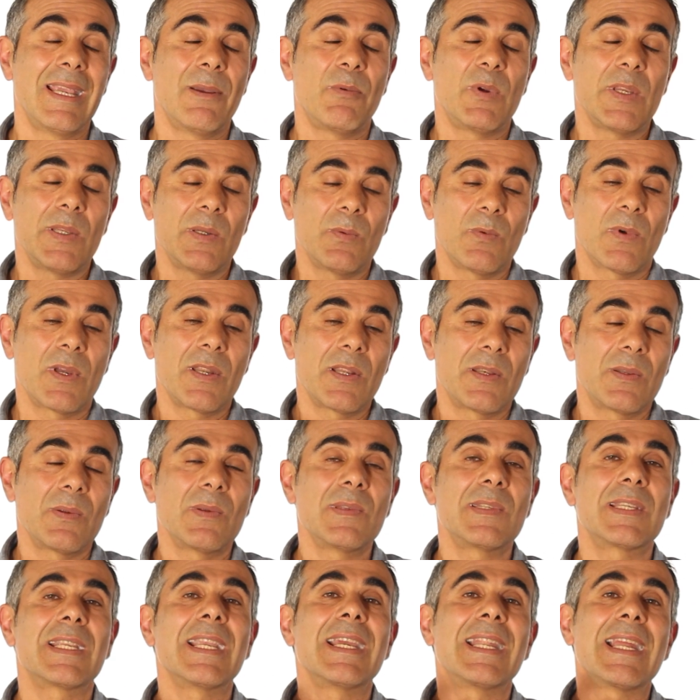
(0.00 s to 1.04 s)
what you want to do
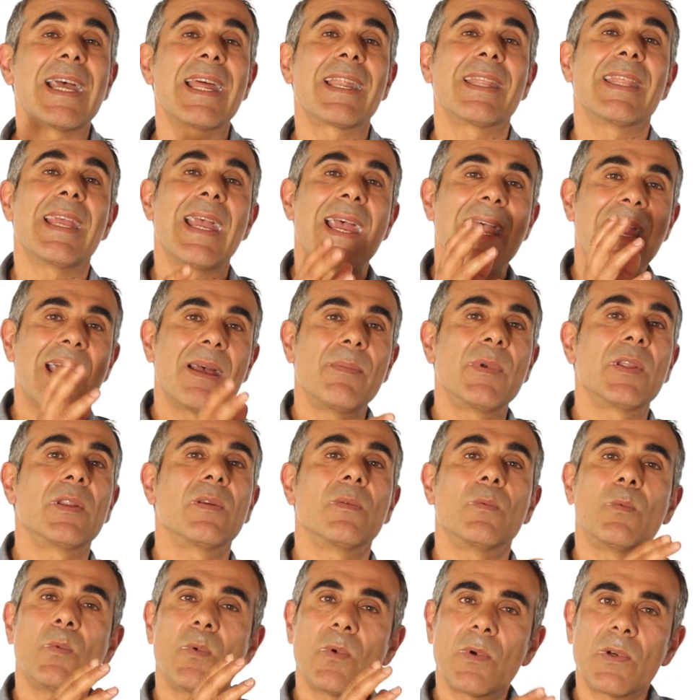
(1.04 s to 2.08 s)
is get out of the habit
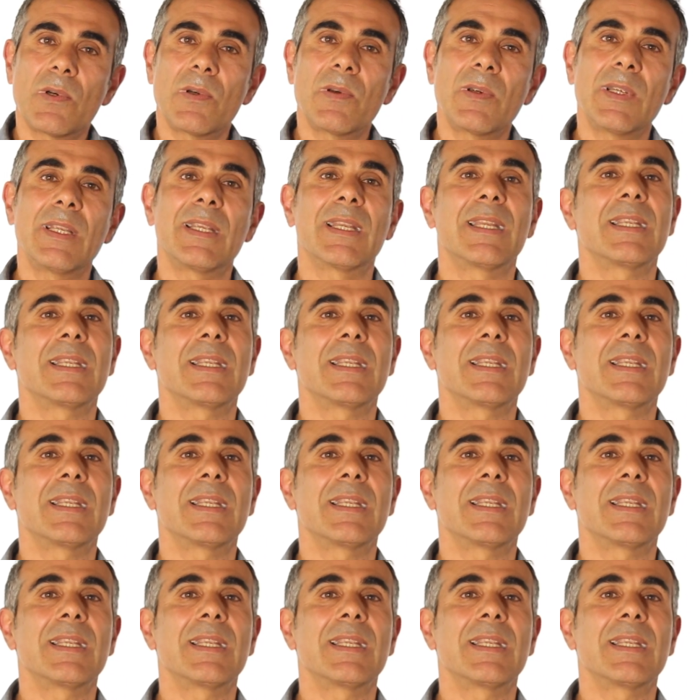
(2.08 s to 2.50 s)
of worrying